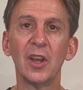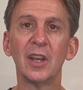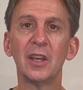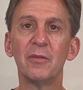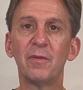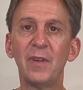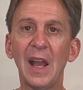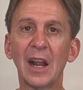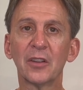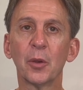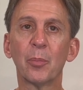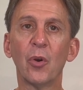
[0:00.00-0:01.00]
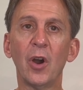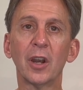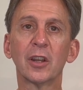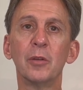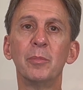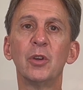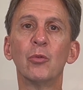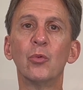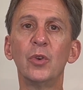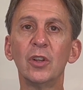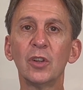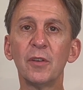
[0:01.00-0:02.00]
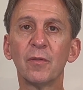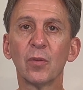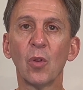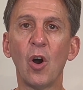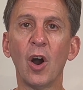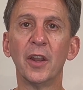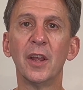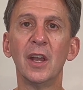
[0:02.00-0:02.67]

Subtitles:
In fact, the product can be really flawed